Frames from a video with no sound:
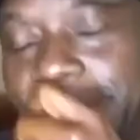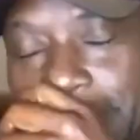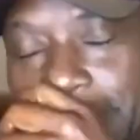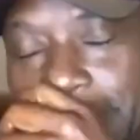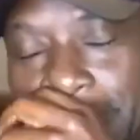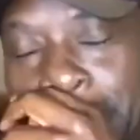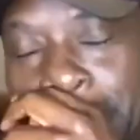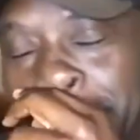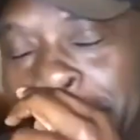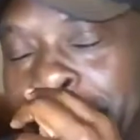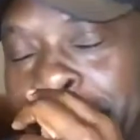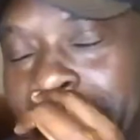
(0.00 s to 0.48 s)

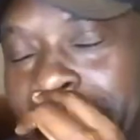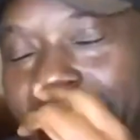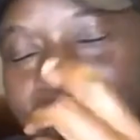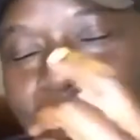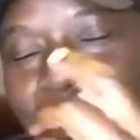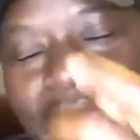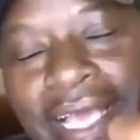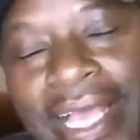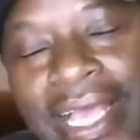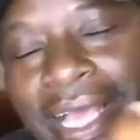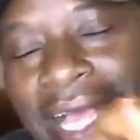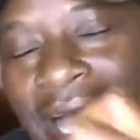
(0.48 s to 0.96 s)
because
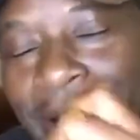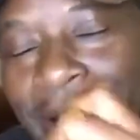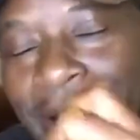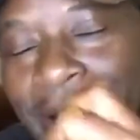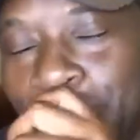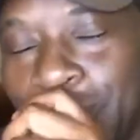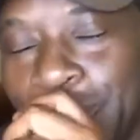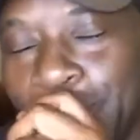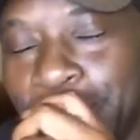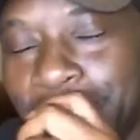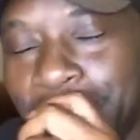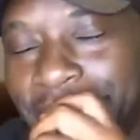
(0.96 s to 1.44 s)

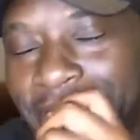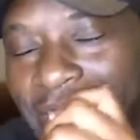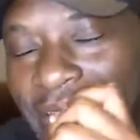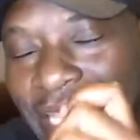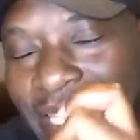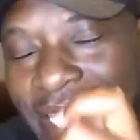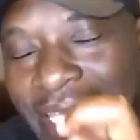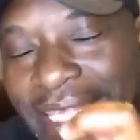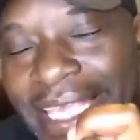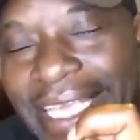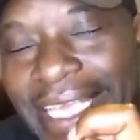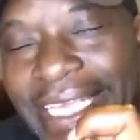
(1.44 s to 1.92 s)
Kamu, you're
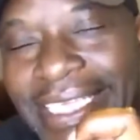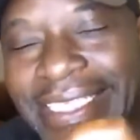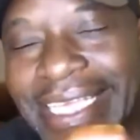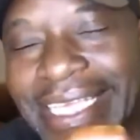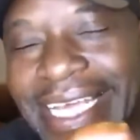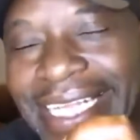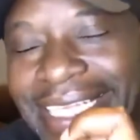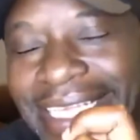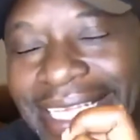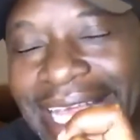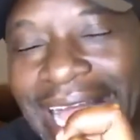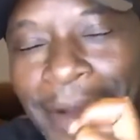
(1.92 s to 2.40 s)
saying the
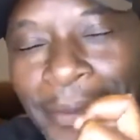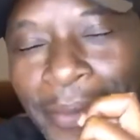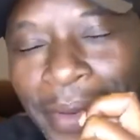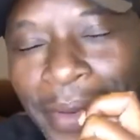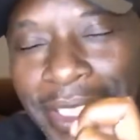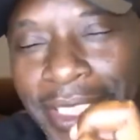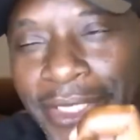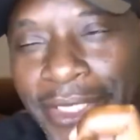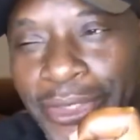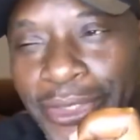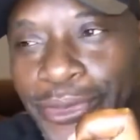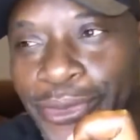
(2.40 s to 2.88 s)
things that I
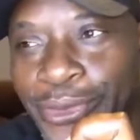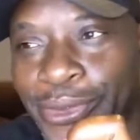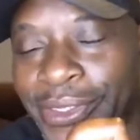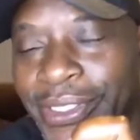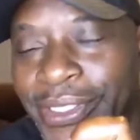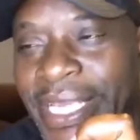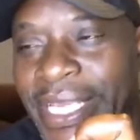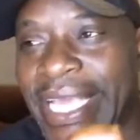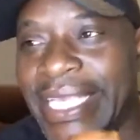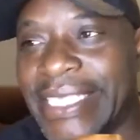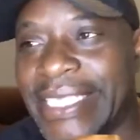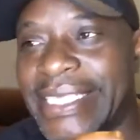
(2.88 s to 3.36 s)
wanted to
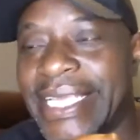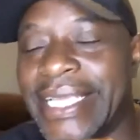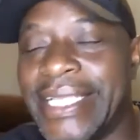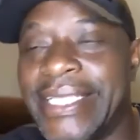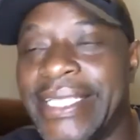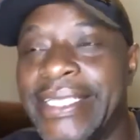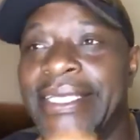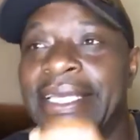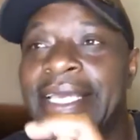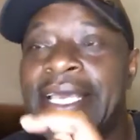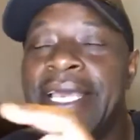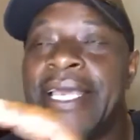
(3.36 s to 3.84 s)
say
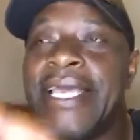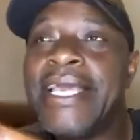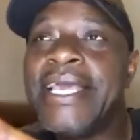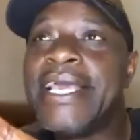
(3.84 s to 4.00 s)
exactly.